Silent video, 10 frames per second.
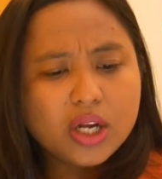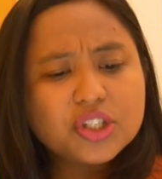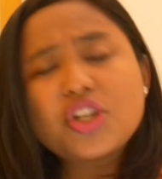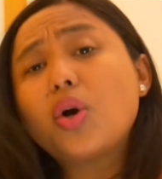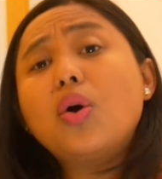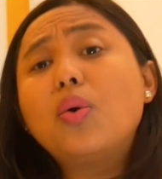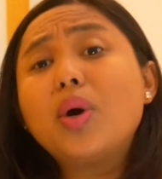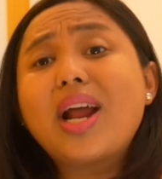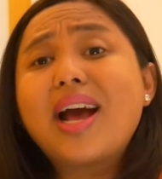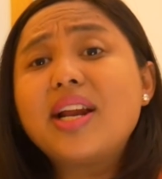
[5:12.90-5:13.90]
So
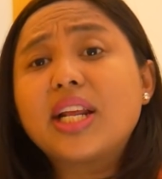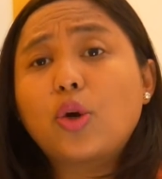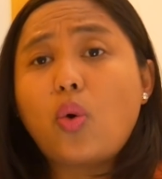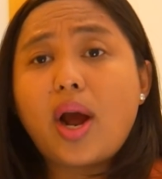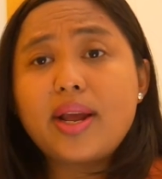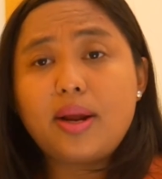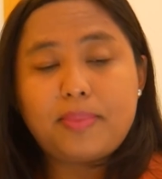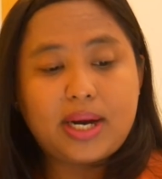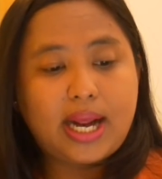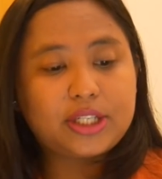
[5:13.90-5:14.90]
what are the
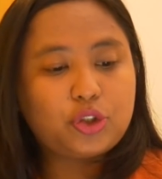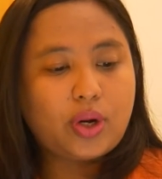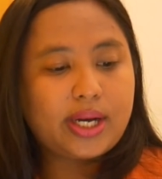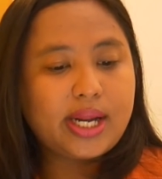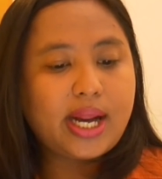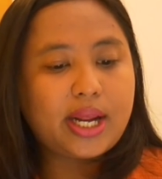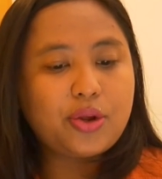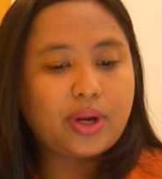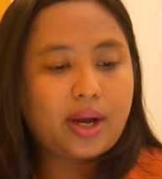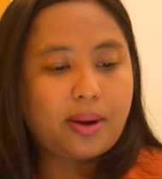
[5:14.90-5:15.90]
requirements actually that
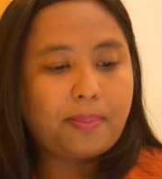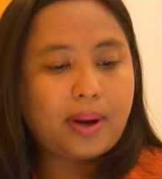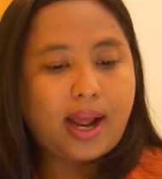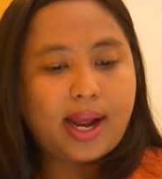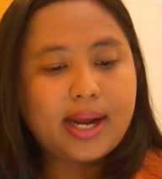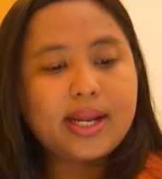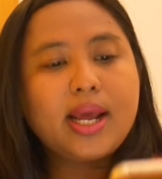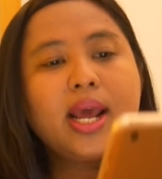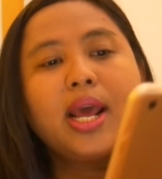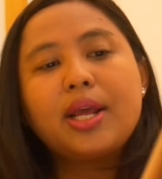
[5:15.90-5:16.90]
you can apply?
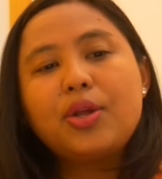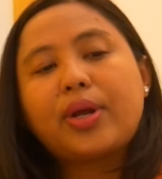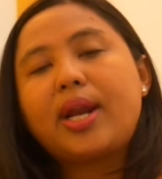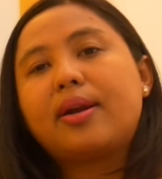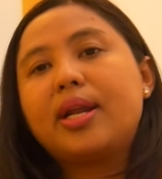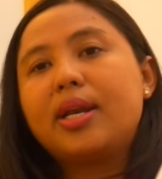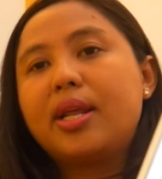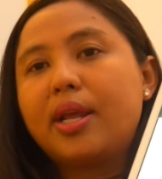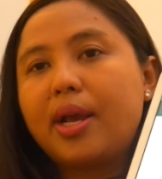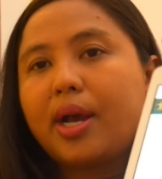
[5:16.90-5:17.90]
You can read
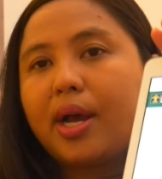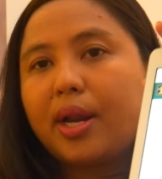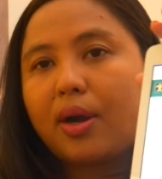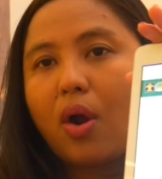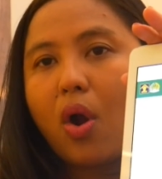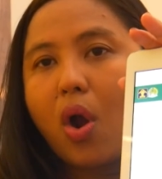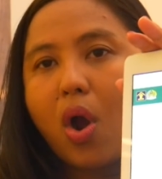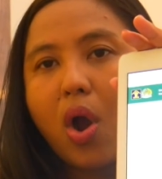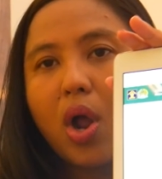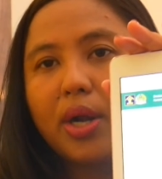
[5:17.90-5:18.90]
here
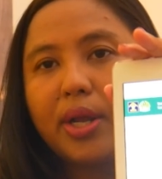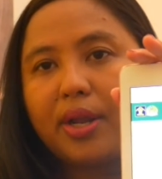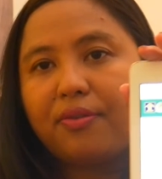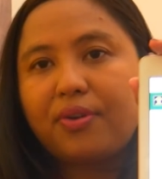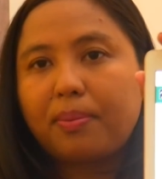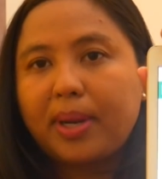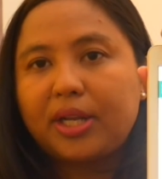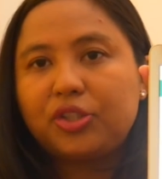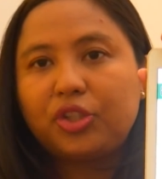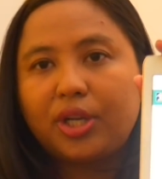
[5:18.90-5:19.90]
all the
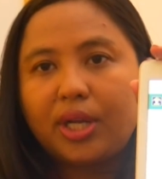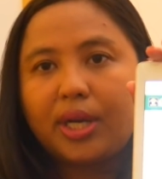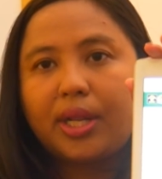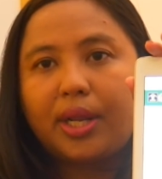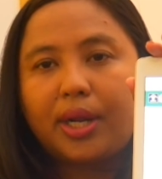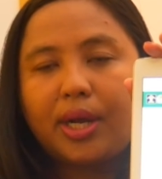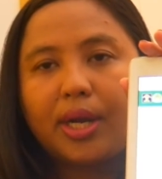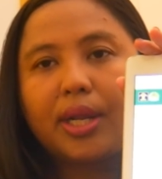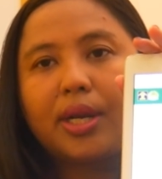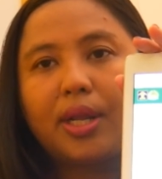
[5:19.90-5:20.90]
information
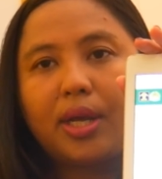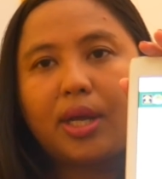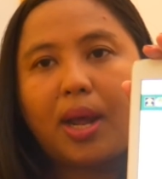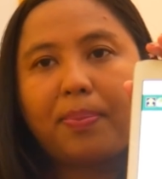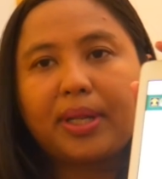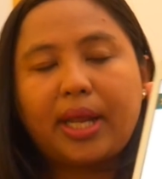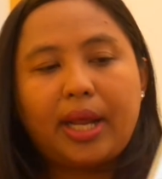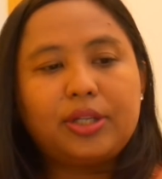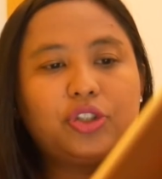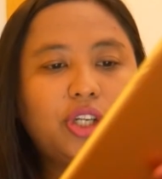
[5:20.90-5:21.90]
here in the
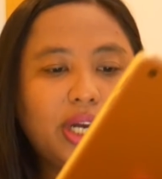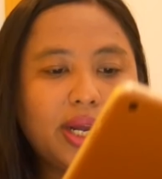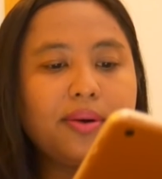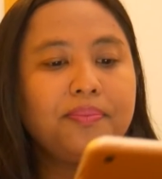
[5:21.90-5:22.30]
application.